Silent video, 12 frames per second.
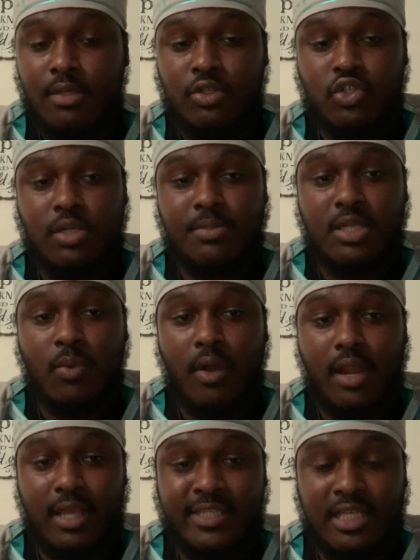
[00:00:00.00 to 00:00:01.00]
The scripture say
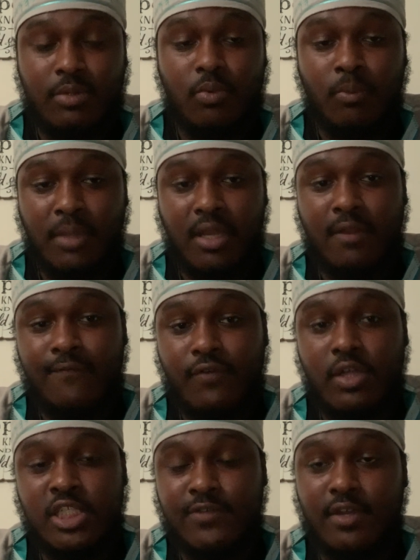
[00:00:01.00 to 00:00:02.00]
what? Acceptable men in the
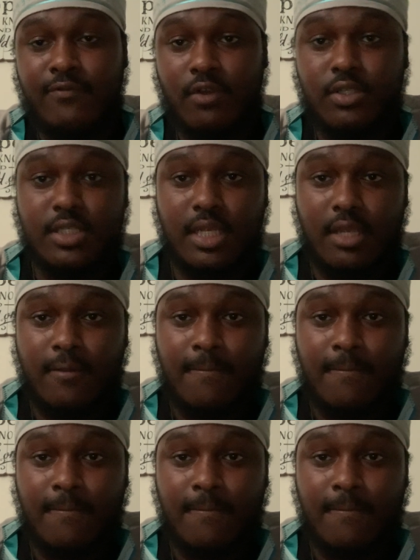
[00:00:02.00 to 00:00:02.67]
furnace of adversity.